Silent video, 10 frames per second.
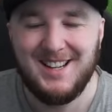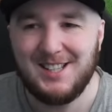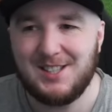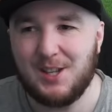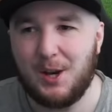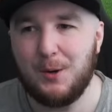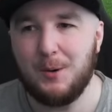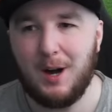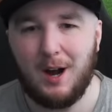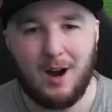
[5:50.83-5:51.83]

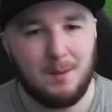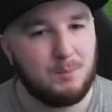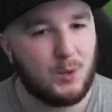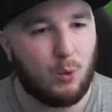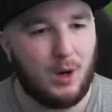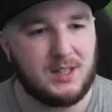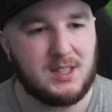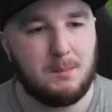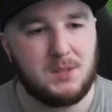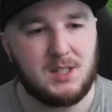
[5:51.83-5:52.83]
So I'm quite
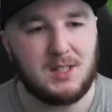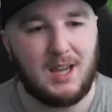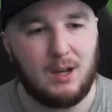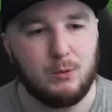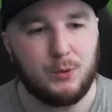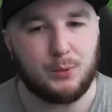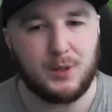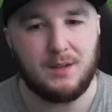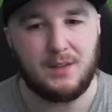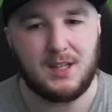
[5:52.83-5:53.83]
tempted to get all
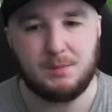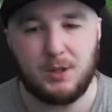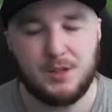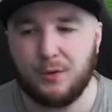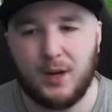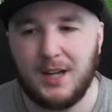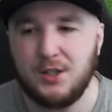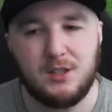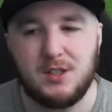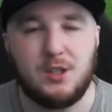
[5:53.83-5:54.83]
three of these because free
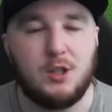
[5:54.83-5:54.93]
agents,